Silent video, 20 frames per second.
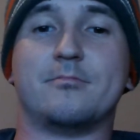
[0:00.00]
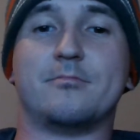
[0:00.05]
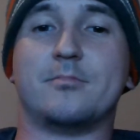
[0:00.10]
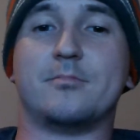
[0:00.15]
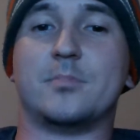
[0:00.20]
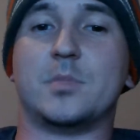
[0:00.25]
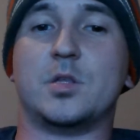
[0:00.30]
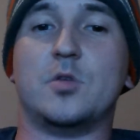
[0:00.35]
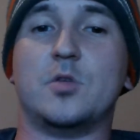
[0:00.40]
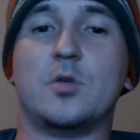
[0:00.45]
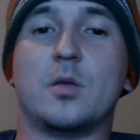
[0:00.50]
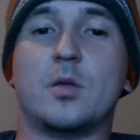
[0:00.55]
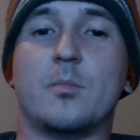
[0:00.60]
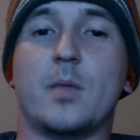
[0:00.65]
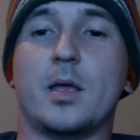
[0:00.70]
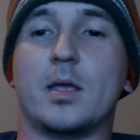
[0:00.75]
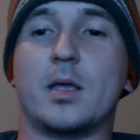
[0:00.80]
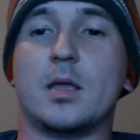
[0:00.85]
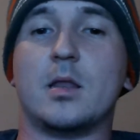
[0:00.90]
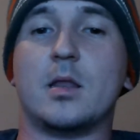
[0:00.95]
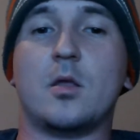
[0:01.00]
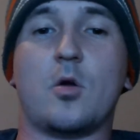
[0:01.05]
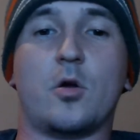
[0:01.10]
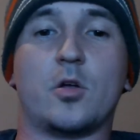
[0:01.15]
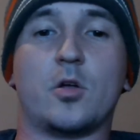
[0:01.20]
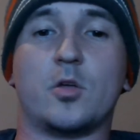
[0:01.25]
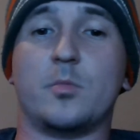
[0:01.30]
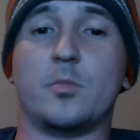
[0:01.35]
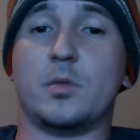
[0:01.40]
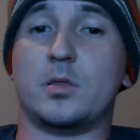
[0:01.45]
you can make any
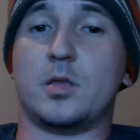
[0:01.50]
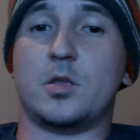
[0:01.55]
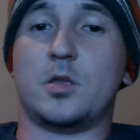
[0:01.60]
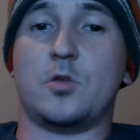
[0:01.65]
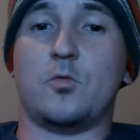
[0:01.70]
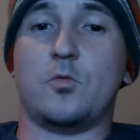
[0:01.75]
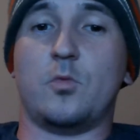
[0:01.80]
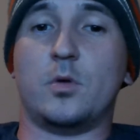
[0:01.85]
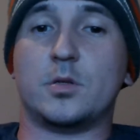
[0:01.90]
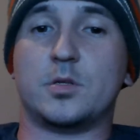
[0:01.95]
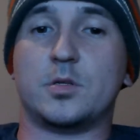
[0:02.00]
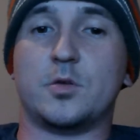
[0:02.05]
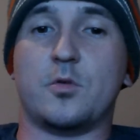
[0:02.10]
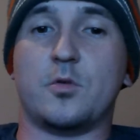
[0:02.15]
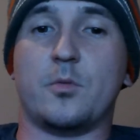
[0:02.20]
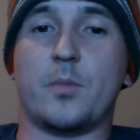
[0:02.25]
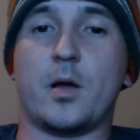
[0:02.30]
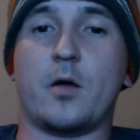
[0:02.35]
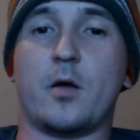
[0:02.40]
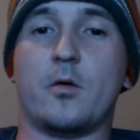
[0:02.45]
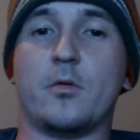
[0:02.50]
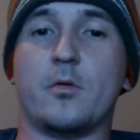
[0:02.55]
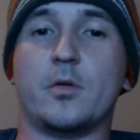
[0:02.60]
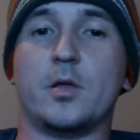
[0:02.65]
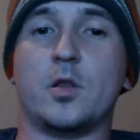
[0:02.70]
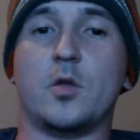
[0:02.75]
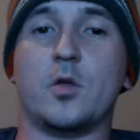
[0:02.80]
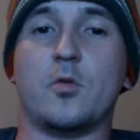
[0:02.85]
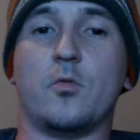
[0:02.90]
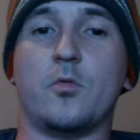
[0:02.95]
argument that you want to about, you
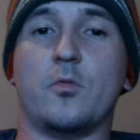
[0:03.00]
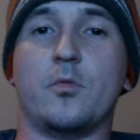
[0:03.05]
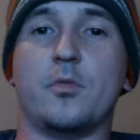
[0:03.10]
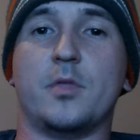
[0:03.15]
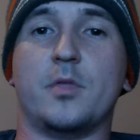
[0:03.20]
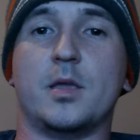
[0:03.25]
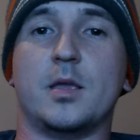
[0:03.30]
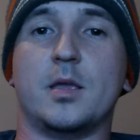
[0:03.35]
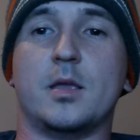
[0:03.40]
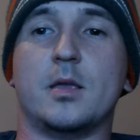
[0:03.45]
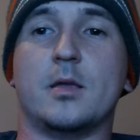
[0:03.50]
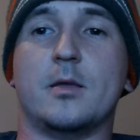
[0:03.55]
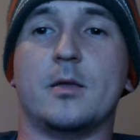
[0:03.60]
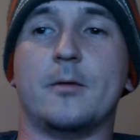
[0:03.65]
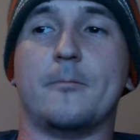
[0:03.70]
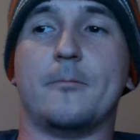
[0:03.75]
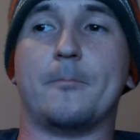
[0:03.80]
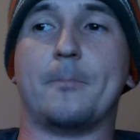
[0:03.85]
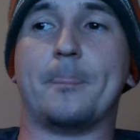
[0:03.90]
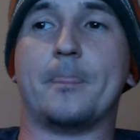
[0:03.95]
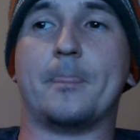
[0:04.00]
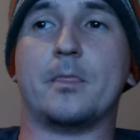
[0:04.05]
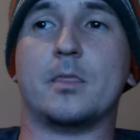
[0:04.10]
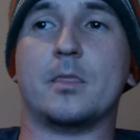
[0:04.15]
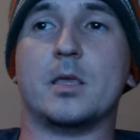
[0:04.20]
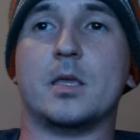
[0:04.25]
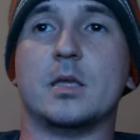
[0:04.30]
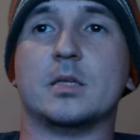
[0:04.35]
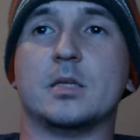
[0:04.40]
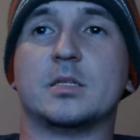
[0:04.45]
know, the
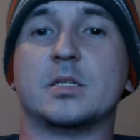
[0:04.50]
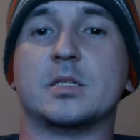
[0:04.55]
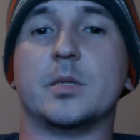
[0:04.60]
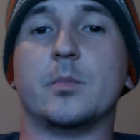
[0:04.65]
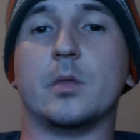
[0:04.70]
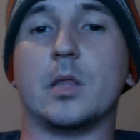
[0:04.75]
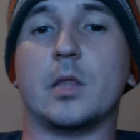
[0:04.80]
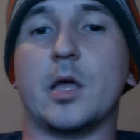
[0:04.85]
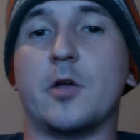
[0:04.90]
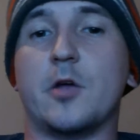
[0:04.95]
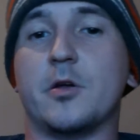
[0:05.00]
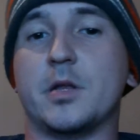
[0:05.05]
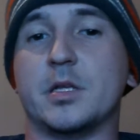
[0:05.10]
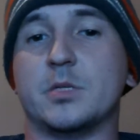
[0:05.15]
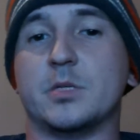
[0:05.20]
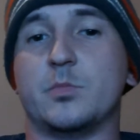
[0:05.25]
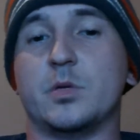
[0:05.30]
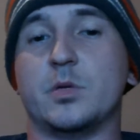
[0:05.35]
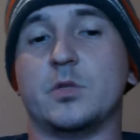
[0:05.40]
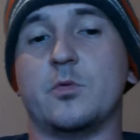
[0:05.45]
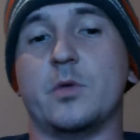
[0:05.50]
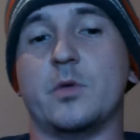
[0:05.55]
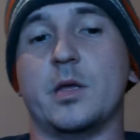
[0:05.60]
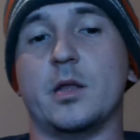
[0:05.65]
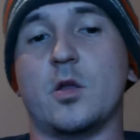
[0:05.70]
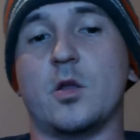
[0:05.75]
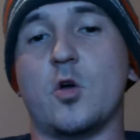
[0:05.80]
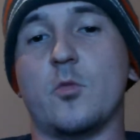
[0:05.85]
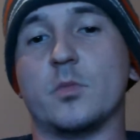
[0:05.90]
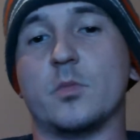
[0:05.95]
similarities between
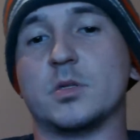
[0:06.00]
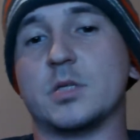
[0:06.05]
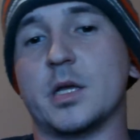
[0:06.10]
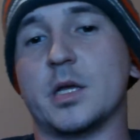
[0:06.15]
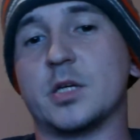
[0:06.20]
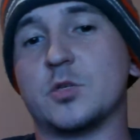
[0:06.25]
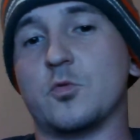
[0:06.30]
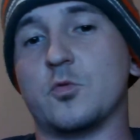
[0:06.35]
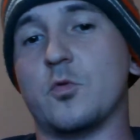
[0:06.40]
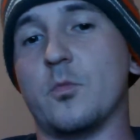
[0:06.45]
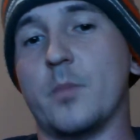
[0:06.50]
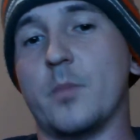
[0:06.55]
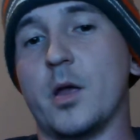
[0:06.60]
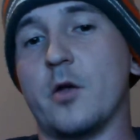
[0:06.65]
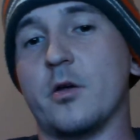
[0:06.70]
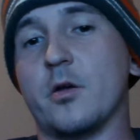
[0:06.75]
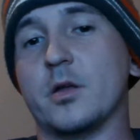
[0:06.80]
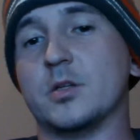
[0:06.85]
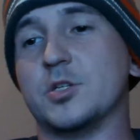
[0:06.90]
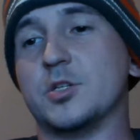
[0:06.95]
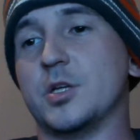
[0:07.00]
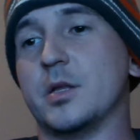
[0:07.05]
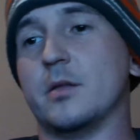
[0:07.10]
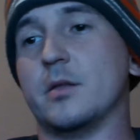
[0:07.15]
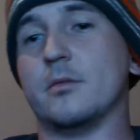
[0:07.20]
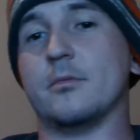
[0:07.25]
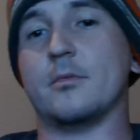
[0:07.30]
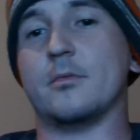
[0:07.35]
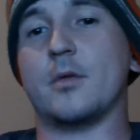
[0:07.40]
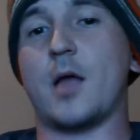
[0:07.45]
homosexual marriage
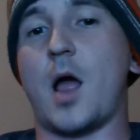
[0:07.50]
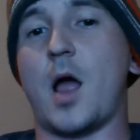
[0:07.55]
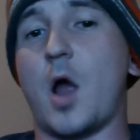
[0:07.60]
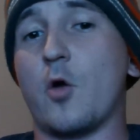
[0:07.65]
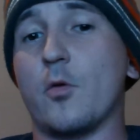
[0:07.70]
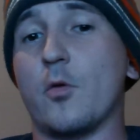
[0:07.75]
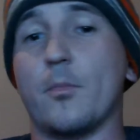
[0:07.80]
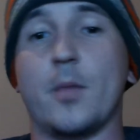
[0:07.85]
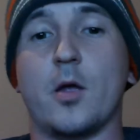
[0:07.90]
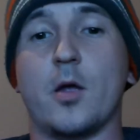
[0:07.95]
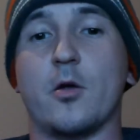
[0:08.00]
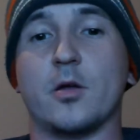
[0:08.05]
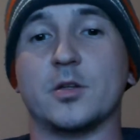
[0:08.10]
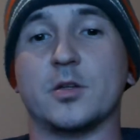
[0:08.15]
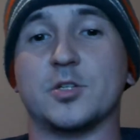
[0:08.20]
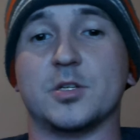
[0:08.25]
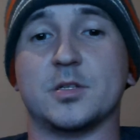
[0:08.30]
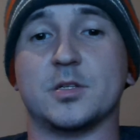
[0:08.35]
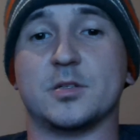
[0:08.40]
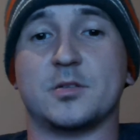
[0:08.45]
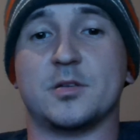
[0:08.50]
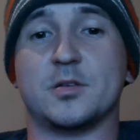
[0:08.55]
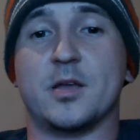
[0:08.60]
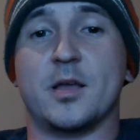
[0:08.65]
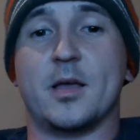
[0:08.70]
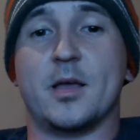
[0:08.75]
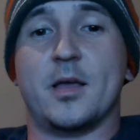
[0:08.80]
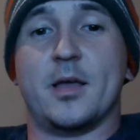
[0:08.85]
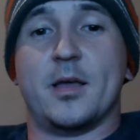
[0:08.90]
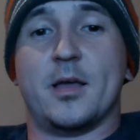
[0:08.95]
and our marriage as,
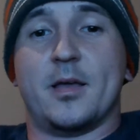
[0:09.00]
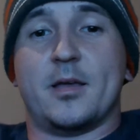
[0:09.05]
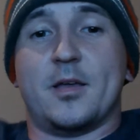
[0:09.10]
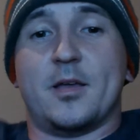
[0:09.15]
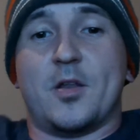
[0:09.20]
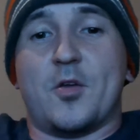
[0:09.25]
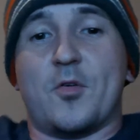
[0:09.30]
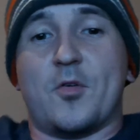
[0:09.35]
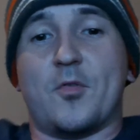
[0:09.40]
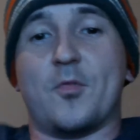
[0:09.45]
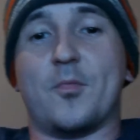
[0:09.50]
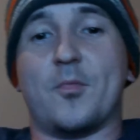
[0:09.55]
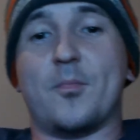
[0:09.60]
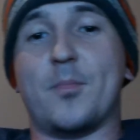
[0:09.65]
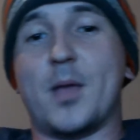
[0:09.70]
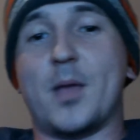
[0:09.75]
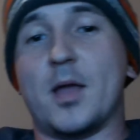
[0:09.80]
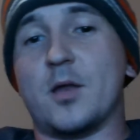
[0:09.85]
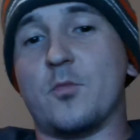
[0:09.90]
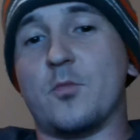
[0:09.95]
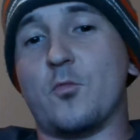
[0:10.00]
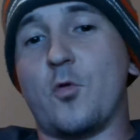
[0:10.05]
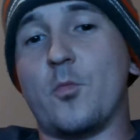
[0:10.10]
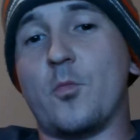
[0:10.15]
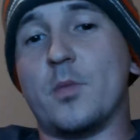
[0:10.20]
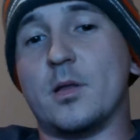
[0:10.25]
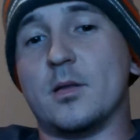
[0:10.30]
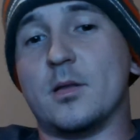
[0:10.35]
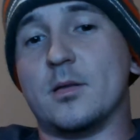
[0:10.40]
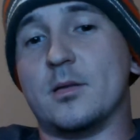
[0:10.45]
you know, man and
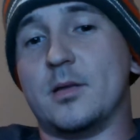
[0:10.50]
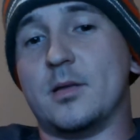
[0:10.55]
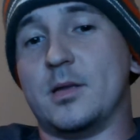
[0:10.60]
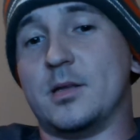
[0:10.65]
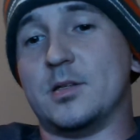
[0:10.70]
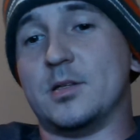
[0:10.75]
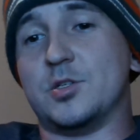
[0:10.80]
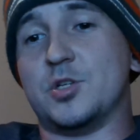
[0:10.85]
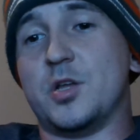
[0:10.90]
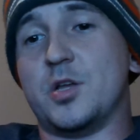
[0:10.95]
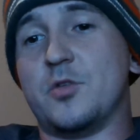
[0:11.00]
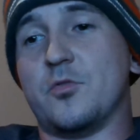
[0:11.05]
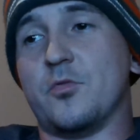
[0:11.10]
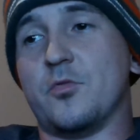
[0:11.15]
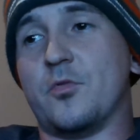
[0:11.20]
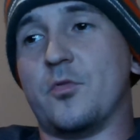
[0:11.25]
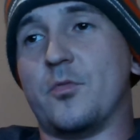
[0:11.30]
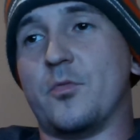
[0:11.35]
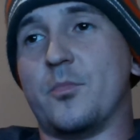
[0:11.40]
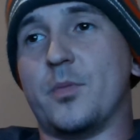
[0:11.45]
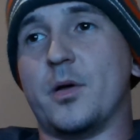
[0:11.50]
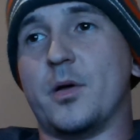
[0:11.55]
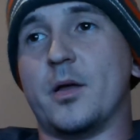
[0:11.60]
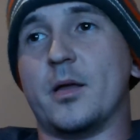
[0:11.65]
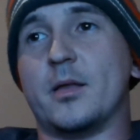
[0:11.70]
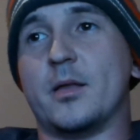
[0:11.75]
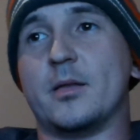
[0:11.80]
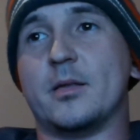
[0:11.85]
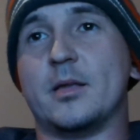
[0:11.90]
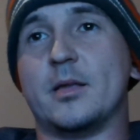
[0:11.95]
woman in general. But
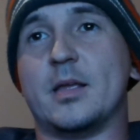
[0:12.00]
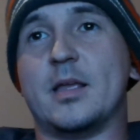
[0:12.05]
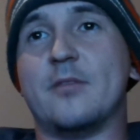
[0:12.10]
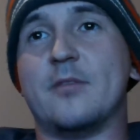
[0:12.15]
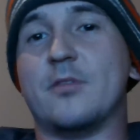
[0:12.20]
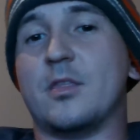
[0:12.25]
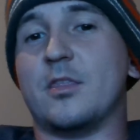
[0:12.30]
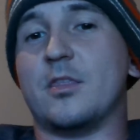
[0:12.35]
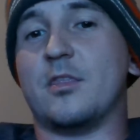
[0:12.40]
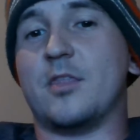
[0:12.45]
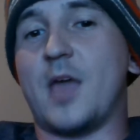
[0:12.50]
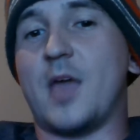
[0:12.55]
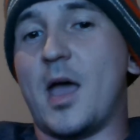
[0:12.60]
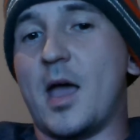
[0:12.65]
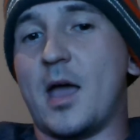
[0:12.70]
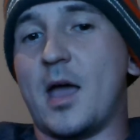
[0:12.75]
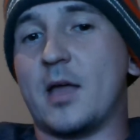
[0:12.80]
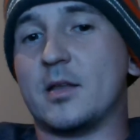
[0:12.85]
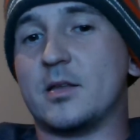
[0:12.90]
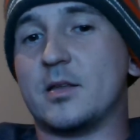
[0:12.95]
even that